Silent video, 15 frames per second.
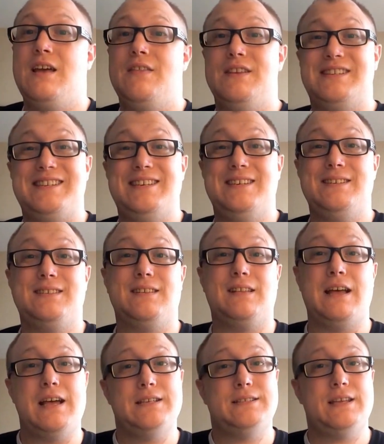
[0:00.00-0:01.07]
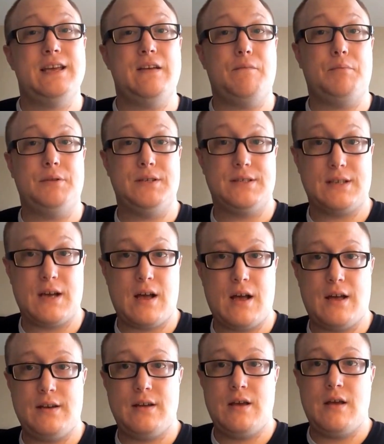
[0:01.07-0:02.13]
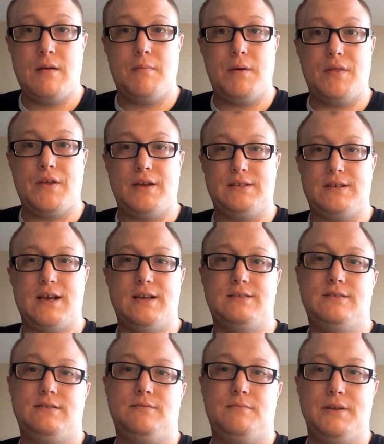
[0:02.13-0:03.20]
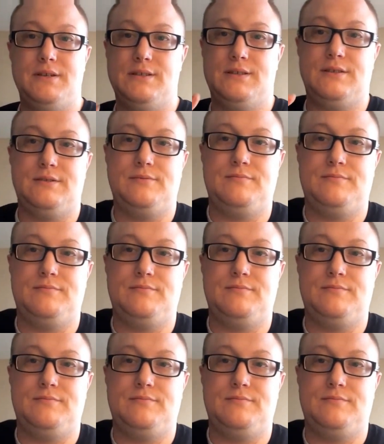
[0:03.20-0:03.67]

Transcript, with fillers: This is the last day of BlizzCon. But thanks, guys. Peace.